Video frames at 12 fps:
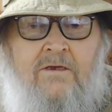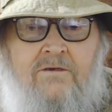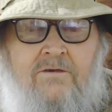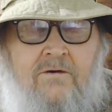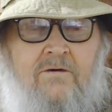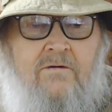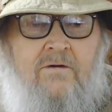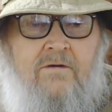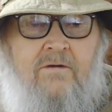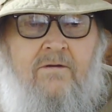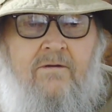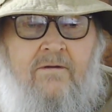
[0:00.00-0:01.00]
So,
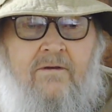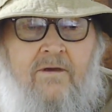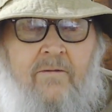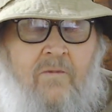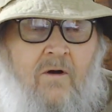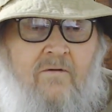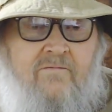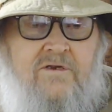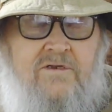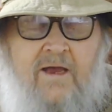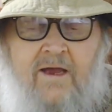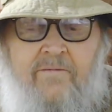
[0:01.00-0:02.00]
come
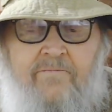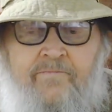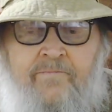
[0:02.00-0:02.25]
harvest time,